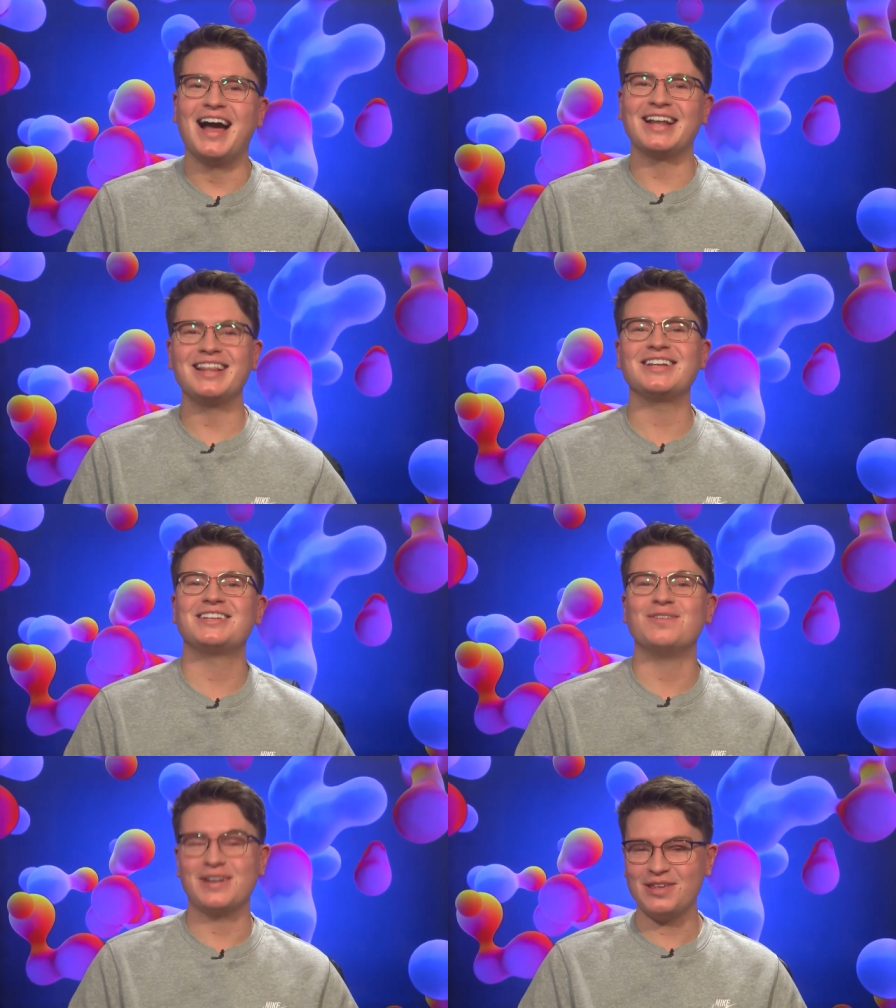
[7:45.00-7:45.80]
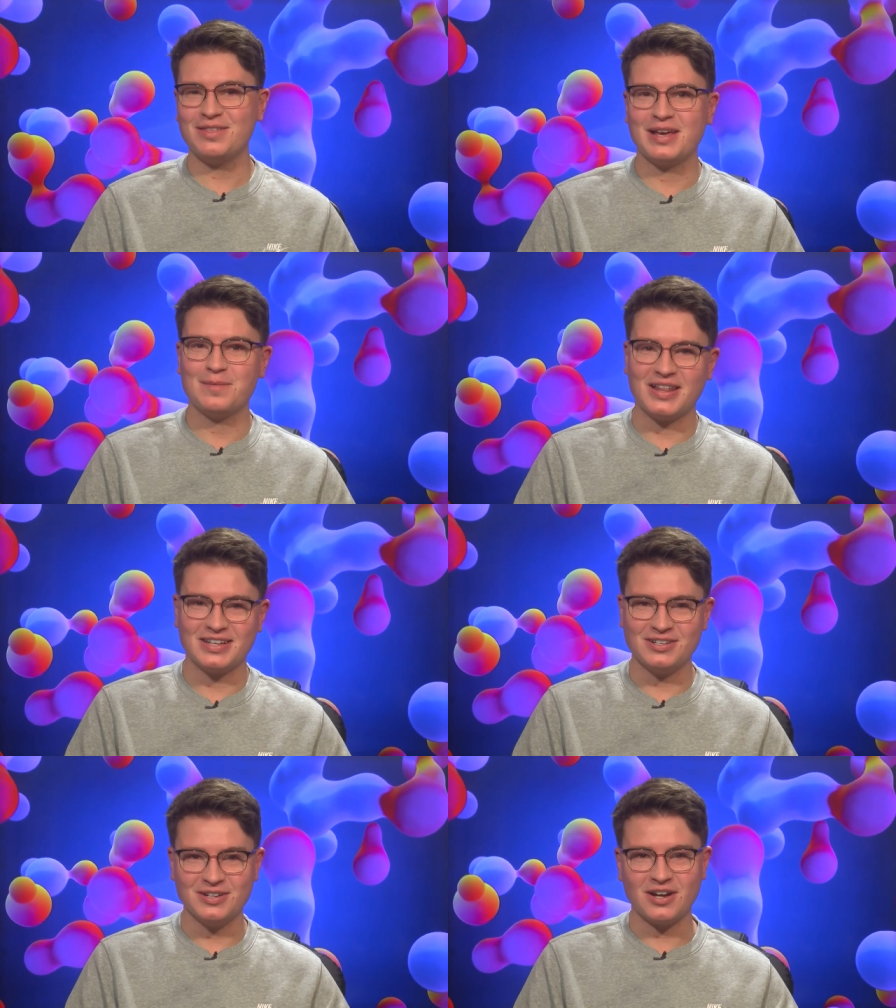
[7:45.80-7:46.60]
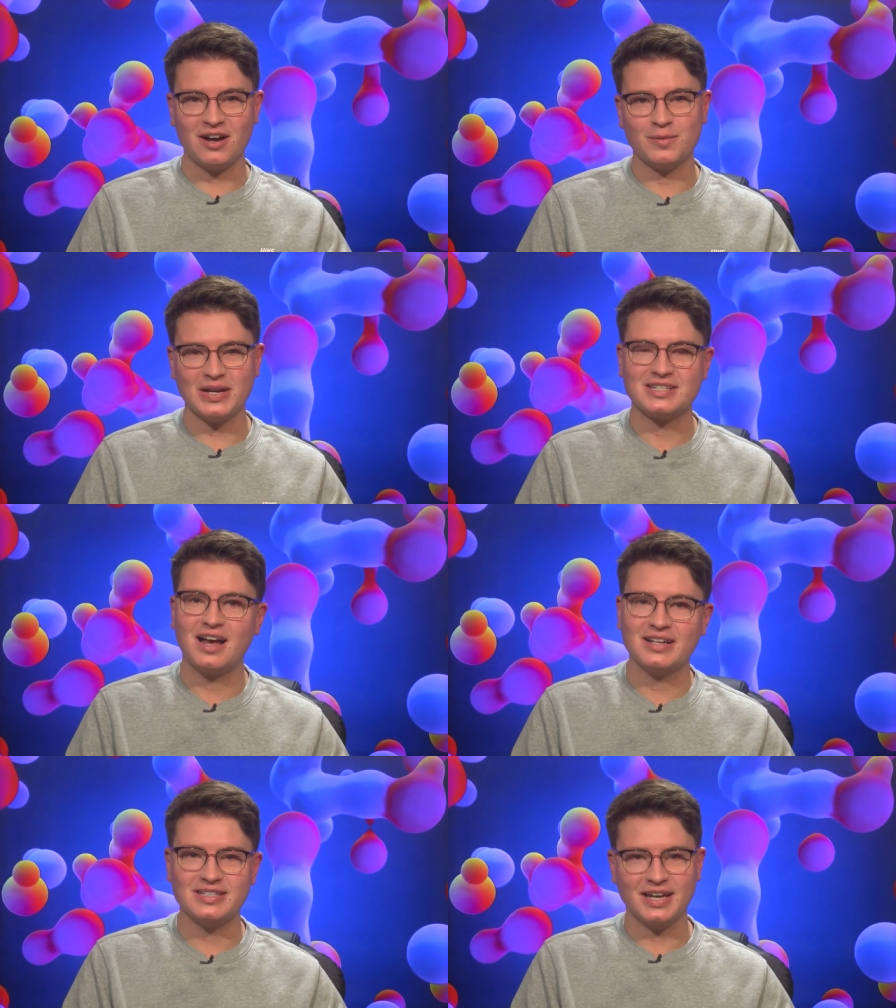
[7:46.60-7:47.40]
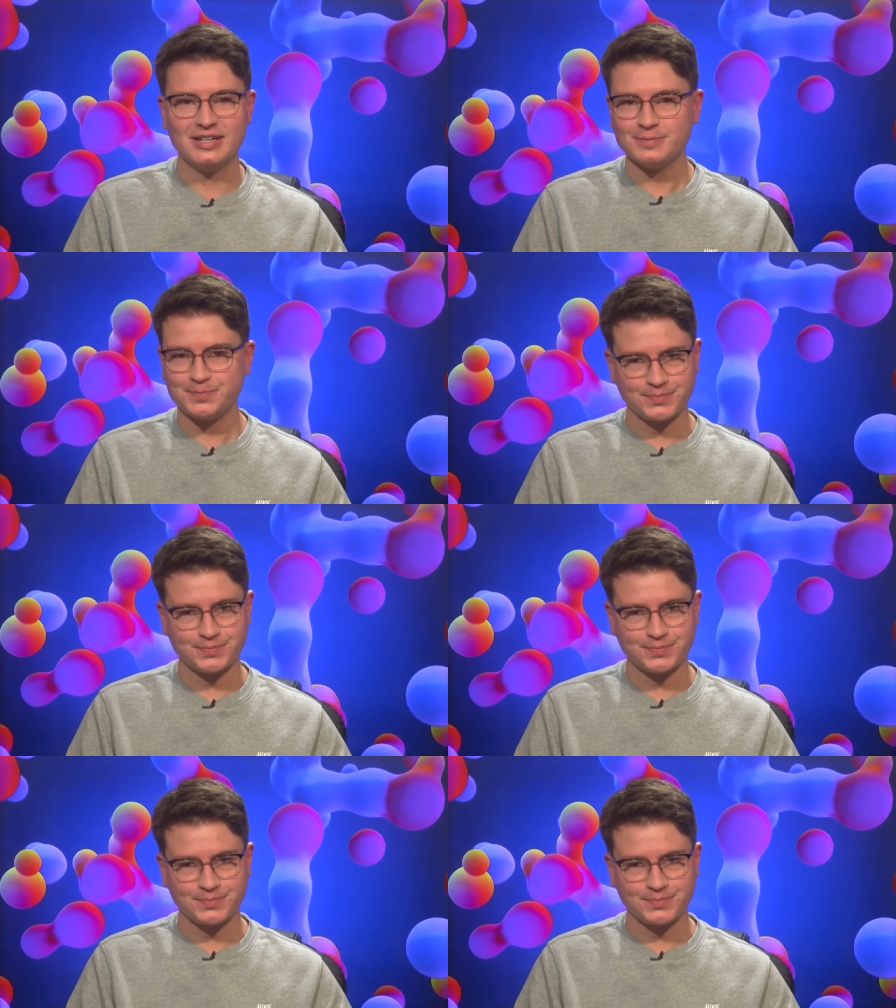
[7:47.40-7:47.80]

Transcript: I'd like to know what you think about this news. Are you excited?